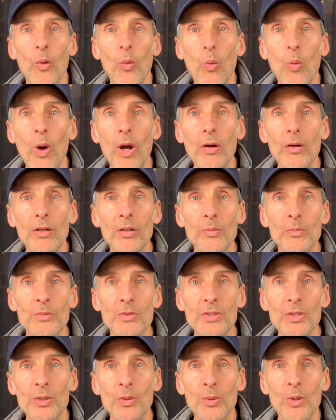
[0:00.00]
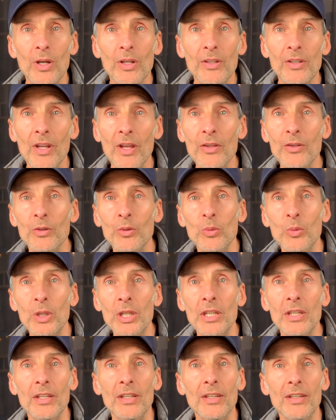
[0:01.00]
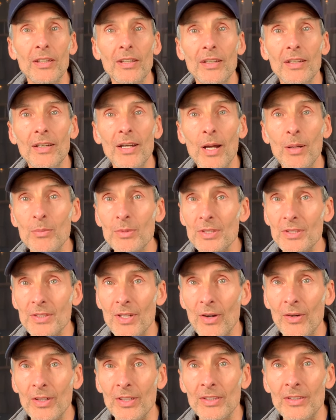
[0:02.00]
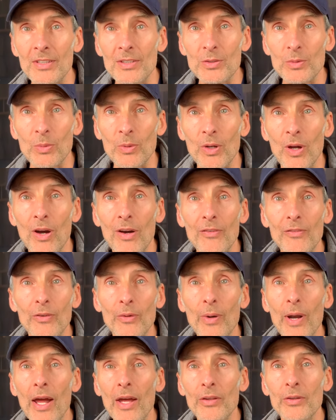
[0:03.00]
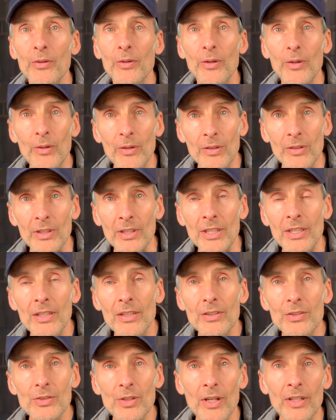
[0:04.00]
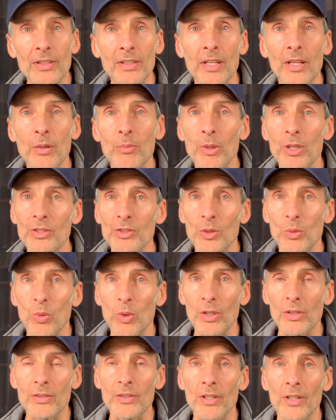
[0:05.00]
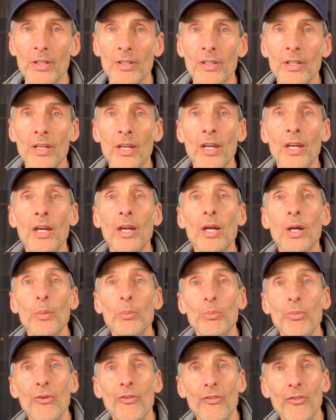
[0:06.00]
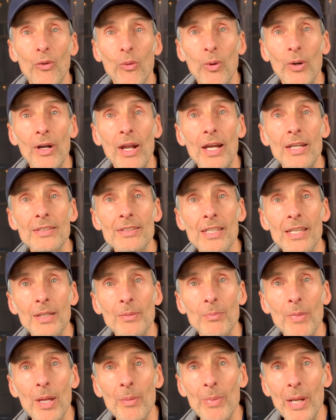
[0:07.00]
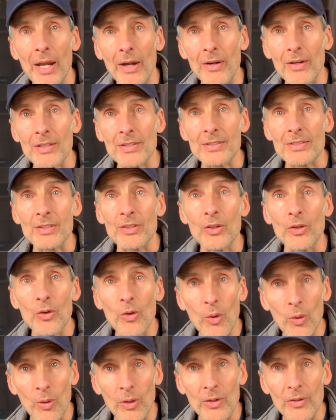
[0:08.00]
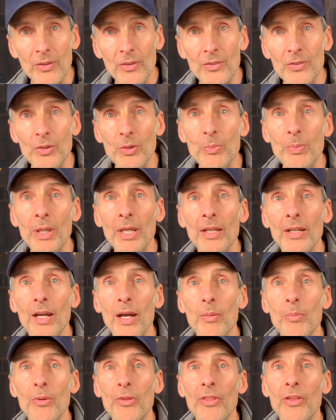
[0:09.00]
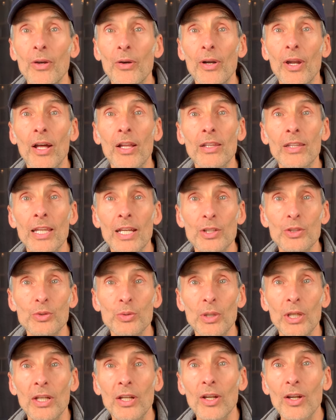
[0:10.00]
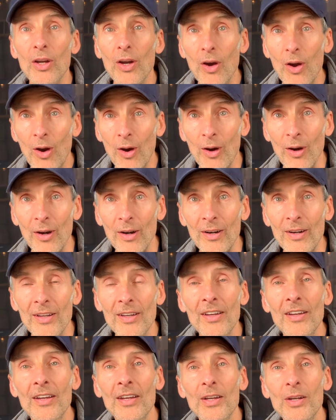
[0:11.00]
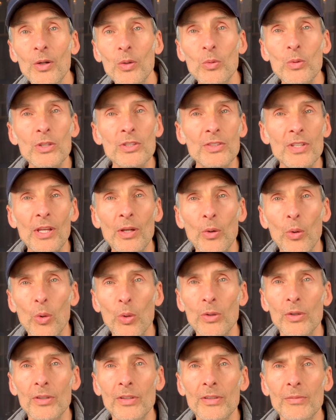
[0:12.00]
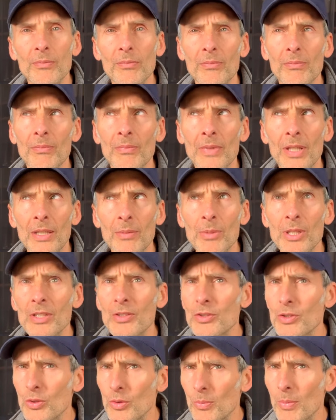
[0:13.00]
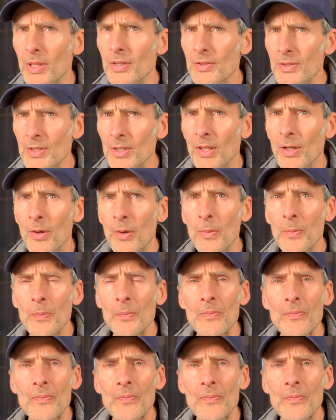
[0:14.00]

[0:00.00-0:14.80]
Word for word: Welcome to another week. I'm starting this one off rather early, trying to get a bunch of work done before I take my parents north to pick up their electric car, which they ordered maybe two months ago.